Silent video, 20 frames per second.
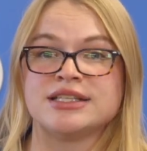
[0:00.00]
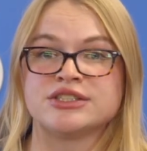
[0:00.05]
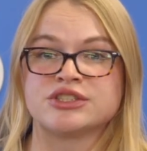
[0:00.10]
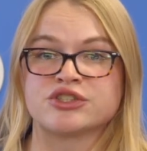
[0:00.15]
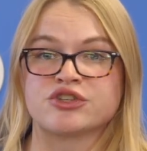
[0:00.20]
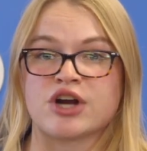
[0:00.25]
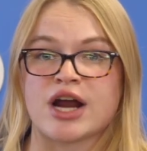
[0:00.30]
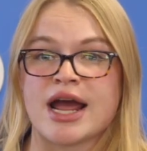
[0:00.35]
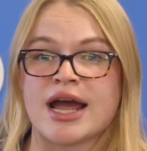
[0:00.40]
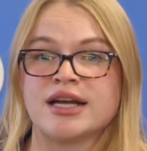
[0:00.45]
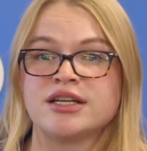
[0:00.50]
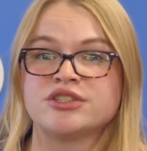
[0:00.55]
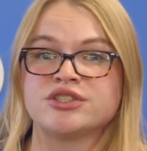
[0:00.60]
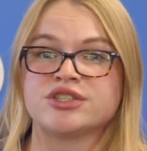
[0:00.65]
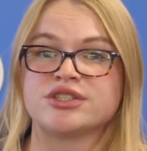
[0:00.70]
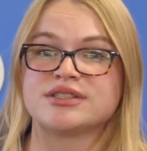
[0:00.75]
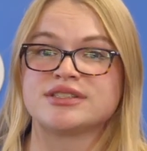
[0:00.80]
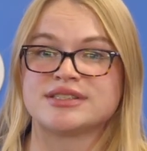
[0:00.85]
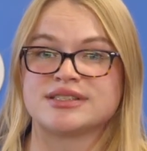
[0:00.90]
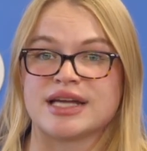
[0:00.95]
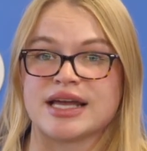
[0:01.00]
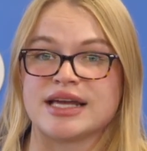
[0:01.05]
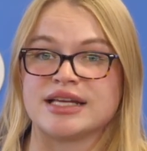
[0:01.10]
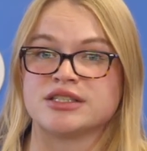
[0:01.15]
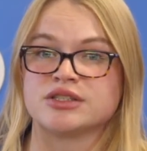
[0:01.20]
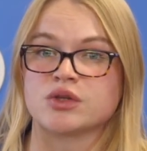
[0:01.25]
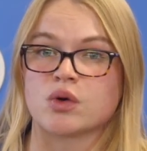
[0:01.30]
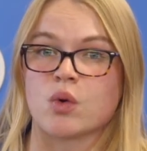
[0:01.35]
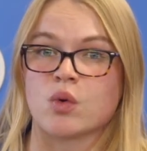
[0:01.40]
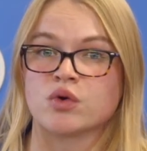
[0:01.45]
scratch,
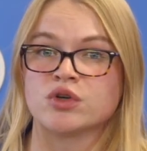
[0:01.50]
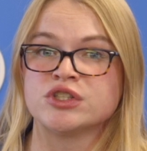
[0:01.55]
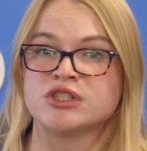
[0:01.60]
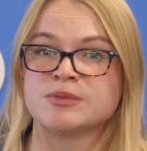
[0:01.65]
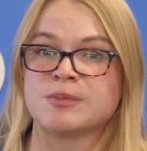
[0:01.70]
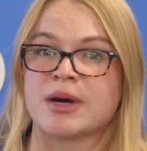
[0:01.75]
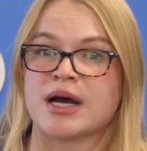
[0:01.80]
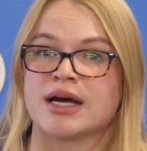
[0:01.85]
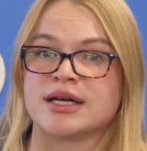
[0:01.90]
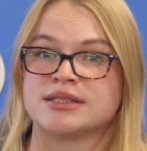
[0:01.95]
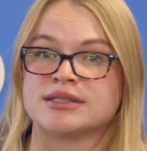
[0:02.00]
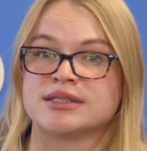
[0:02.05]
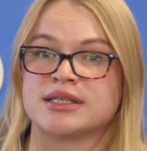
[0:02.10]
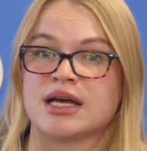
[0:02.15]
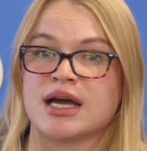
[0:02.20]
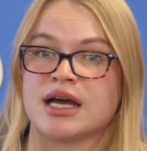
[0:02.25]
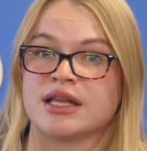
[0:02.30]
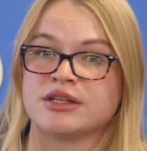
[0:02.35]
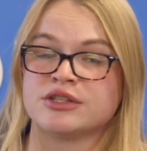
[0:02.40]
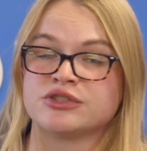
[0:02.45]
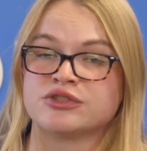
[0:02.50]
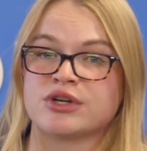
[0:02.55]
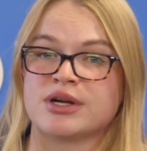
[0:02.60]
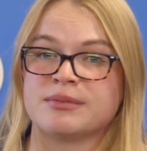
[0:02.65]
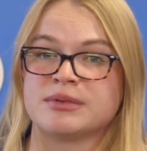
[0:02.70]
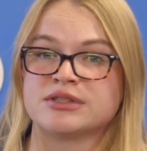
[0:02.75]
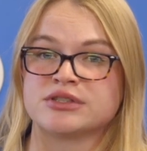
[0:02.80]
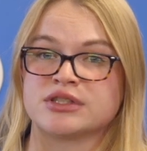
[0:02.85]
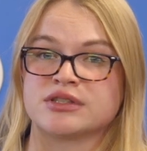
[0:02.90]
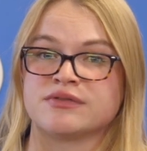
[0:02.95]
stains, or spots on the
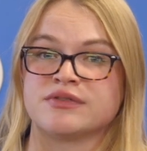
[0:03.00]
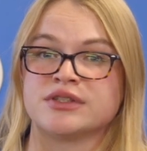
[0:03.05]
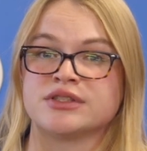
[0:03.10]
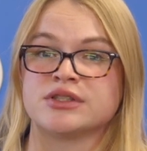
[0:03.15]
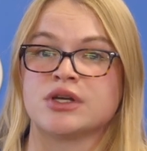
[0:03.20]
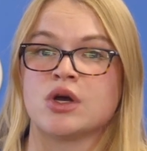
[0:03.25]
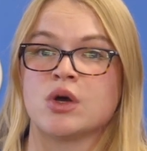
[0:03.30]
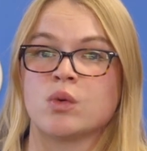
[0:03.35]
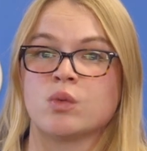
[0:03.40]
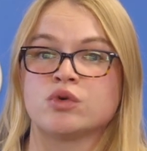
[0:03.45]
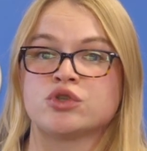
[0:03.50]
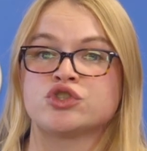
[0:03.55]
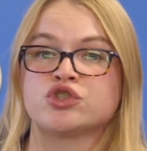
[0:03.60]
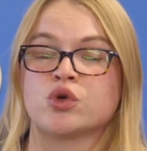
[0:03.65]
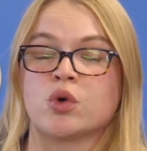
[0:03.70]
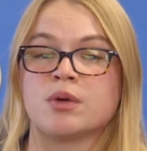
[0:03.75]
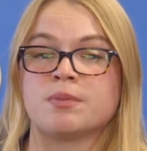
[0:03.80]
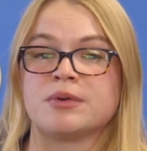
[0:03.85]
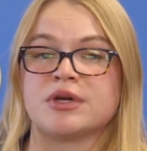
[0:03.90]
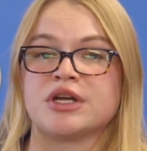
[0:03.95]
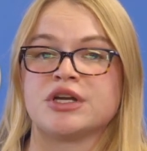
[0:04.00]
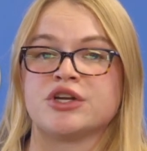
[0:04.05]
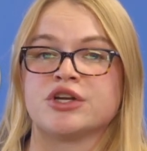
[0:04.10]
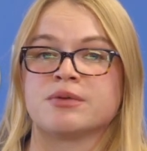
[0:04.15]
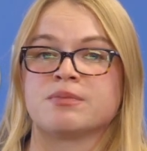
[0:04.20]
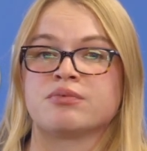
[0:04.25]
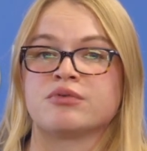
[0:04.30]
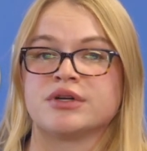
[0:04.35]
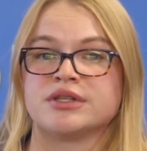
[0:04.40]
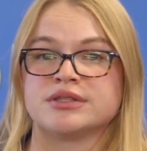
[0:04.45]
ceramic surface will show up in your
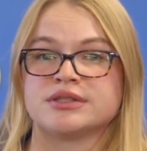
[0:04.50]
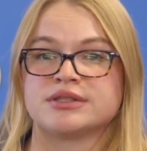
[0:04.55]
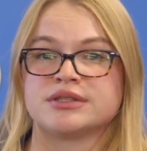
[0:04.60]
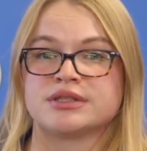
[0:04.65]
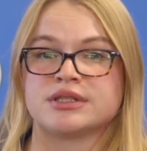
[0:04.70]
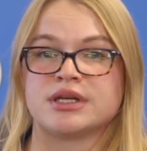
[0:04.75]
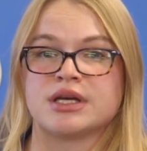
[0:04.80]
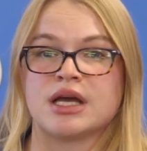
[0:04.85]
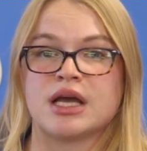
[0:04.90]
prints.